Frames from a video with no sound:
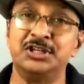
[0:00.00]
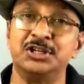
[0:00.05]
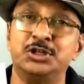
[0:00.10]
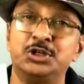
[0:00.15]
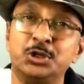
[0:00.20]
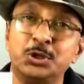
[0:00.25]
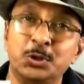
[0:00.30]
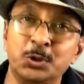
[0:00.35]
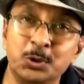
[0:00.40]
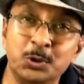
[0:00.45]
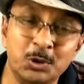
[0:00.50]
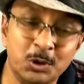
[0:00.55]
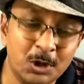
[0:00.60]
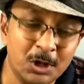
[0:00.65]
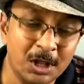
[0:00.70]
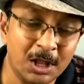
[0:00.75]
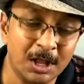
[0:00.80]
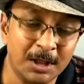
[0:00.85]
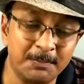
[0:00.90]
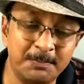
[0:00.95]
2
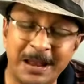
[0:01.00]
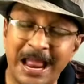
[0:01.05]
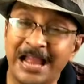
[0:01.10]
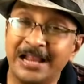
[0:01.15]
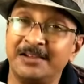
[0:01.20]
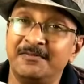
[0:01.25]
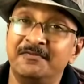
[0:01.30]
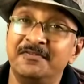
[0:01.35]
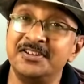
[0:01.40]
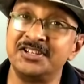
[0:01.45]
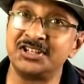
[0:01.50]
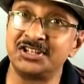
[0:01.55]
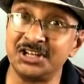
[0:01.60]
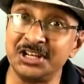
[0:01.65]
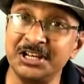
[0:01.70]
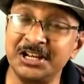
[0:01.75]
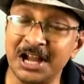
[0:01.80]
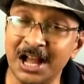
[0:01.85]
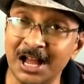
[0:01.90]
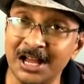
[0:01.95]
blank
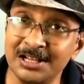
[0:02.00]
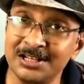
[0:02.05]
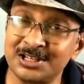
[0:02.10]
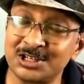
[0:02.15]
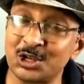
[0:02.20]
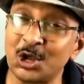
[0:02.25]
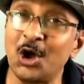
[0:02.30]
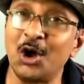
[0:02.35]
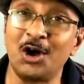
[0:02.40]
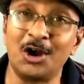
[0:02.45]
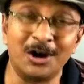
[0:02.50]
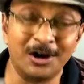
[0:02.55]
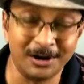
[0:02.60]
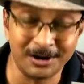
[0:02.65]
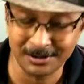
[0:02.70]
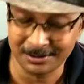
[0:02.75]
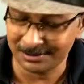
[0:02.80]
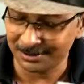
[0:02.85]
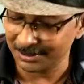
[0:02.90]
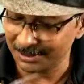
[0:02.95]
visiting cards
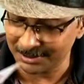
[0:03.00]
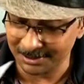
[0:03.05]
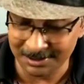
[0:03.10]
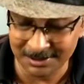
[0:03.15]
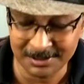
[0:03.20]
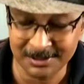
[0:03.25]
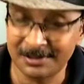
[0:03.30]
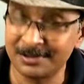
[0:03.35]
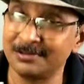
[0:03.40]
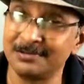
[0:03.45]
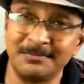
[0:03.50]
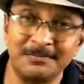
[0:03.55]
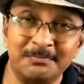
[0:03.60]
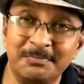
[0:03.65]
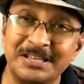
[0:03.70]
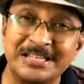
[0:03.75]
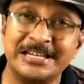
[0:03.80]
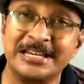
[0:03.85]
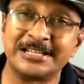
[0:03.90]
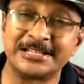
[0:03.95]
or
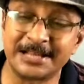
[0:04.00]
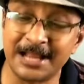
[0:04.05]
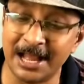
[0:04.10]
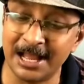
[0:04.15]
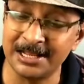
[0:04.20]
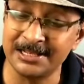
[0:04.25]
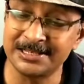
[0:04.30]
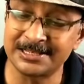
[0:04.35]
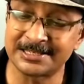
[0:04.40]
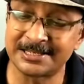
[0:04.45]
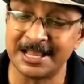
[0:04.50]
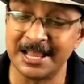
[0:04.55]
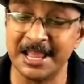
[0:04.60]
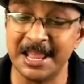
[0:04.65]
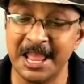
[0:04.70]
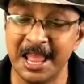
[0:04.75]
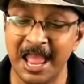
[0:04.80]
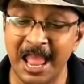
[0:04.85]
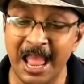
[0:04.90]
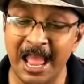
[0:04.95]
business cards,
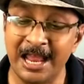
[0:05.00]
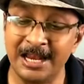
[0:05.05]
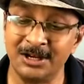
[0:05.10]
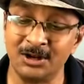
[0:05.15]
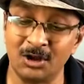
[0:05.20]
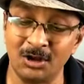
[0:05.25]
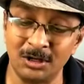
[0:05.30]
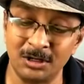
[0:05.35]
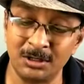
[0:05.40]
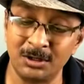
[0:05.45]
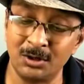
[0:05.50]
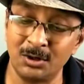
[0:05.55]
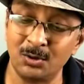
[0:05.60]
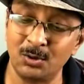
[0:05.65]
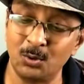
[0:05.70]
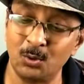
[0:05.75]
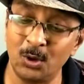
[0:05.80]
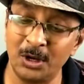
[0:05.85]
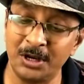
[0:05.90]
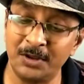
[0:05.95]
and on
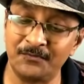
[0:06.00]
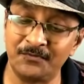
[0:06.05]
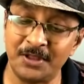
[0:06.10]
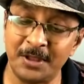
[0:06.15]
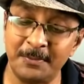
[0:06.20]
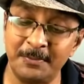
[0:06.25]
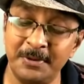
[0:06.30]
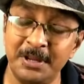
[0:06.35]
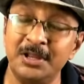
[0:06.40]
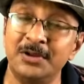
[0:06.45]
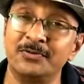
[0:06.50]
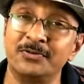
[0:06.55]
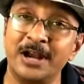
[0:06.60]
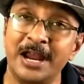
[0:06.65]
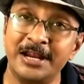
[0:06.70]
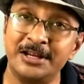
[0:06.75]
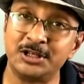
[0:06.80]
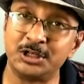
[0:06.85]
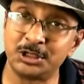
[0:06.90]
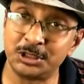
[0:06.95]
one of them you
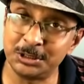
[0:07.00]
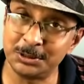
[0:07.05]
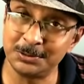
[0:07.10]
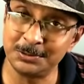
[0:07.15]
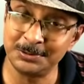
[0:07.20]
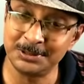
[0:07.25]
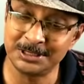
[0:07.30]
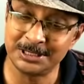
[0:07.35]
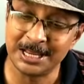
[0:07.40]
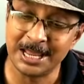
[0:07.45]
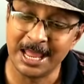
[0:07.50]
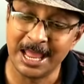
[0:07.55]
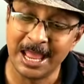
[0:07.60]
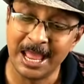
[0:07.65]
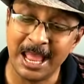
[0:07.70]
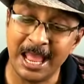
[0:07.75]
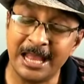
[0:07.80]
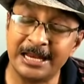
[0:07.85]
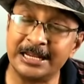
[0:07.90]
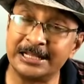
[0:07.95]
write suit,
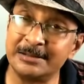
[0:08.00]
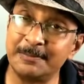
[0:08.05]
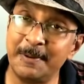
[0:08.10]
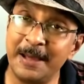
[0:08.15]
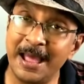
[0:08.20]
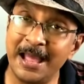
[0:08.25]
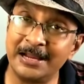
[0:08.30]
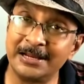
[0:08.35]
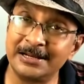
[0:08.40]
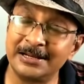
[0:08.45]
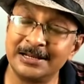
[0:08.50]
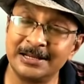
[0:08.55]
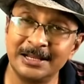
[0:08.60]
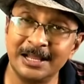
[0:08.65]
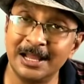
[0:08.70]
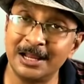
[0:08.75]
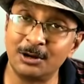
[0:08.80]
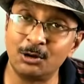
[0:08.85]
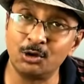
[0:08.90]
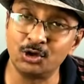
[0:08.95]
and at the back
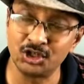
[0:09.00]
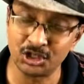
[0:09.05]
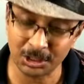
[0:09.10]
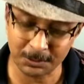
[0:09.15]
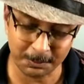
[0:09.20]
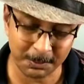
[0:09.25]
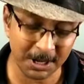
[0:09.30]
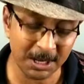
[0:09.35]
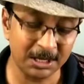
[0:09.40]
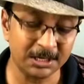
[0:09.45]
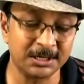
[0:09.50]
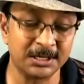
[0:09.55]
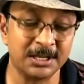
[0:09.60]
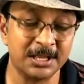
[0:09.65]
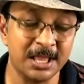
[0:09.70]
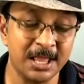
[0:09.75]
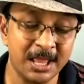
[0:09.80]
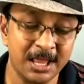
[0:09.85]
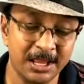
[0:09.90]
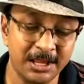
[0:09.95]
a question mark.
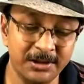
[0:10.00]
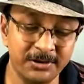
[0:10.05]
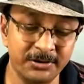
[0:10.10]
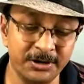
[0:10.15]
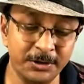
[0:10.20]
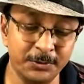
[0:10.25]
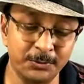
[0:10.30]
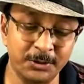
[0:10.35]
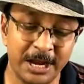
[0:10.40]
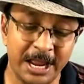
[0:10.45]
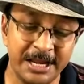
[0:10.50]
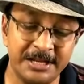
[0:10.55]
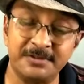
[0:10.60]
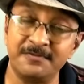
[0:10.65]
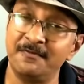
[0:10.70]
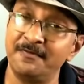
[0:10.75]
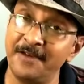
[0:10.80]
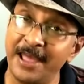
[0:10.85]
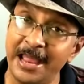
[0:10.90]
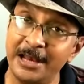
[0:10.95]
Here you write
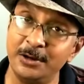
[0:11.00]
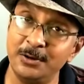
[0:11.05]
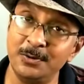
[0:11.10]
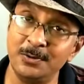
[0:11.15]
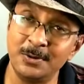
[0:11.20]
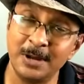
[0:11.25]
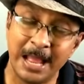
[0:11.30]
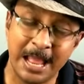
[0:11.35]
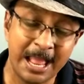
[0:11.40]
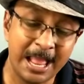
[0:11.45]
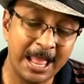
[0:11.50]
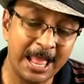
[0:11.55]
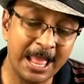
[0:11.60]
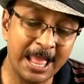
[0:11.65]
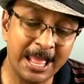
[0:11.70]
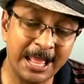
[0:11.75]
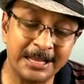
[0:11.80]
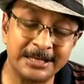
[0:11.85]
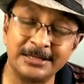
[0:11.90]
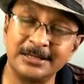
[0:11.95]
value
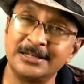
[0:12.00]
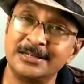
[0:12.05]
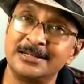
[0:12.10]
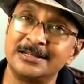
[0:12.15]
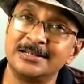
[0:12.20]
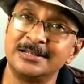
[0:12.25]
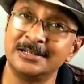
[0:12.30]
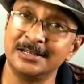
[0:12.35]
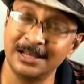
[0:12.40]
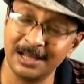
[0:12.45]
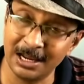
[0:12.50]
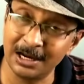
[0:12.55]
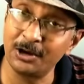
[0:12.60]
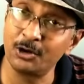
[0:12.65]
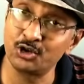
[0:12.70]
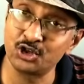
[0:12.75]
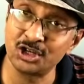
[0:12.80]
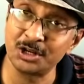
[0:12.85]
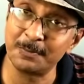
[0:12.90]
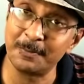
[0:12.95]
and a
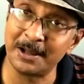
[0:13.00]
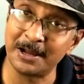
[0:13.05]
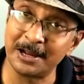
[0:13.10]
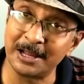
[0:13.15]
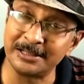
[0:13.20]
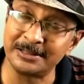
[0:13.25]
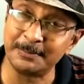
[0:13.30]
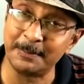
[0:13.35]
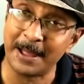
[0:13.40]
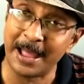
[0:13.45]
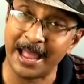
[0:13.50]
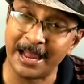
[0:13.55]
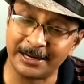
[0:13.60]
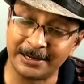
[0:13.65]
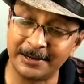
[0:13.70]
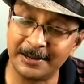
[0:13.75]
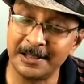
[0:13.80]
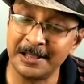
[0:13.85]
question mark at the back.